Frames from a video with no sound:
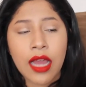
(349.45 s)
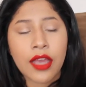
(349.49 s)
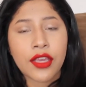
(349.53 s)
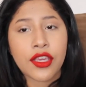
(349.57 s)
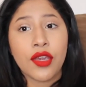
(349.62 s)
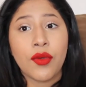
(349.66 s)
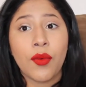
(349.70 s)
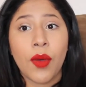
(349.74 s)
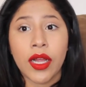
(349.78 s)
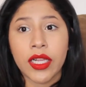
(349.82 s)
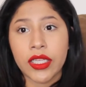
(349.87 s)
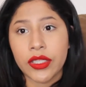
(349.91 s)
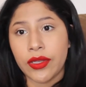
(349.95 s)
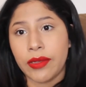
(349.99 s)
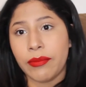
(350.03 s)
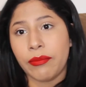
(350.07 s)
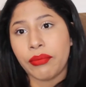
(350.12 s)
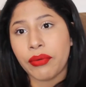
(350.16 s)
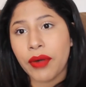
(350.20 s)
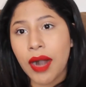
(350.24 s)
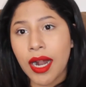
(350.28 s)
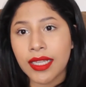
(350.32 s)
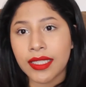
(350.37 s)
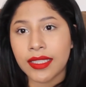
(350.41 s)
you want to
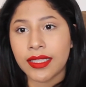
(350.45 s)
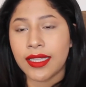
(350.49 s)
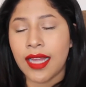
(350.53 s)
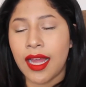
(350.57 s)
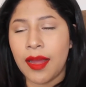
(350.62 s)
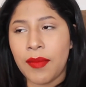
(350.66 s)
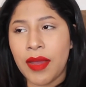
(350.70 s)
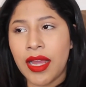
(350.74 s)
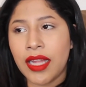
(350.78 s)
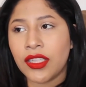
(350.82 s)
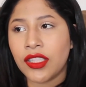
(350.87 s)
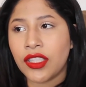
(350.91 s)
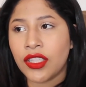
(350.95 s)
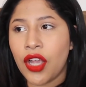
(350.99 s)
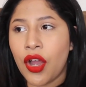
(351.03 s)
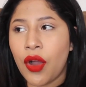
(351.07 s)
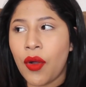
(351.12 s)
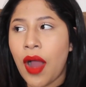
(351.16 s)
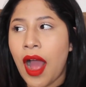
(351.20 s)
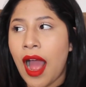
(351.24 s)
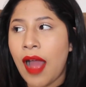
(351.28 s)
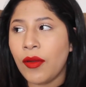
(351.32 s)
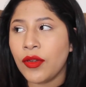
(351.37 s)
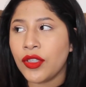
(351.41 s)
impress them and
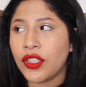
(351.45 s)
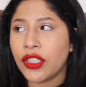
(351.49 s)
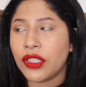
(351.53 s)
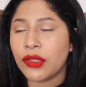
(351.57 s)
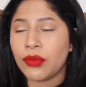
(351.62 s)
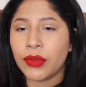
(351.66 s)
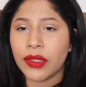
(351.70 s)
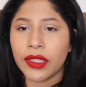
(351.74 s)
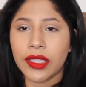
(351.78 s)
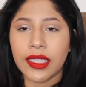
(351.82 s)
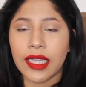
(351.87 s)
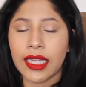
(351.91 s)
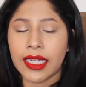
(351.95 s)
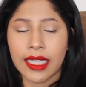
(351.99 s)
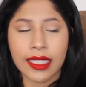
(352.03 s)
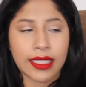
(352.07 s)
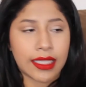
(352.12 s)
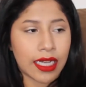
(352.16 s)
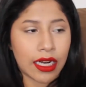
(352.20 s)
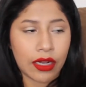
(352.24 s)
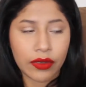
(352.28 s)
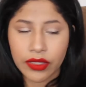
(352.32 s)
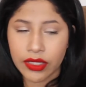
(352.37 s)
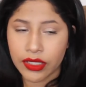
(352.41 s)
so I was just really like I
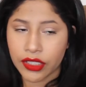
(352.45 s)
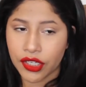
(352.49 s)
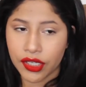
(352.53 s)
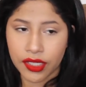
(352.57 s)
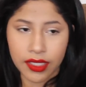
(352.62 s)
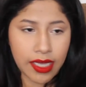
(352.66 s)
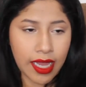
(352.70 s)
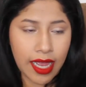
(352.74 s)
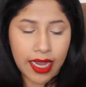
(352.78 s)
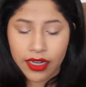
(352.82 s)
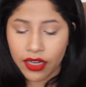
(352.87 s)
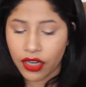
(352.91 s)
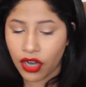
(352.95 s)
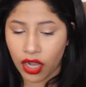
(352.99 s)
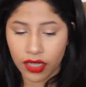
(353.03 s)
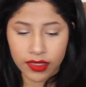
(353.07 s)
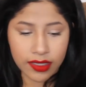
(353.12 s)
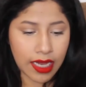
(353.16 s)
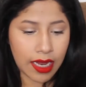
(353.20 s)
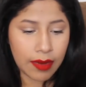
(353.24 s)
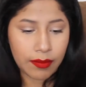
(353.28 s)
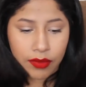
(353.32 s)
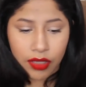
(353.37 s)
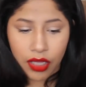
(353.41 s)
said I was just at an
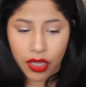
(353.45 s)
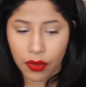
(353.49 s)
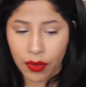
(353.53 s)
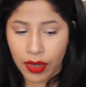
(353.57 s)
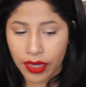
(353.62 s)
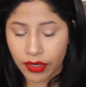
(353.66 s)
all-time low.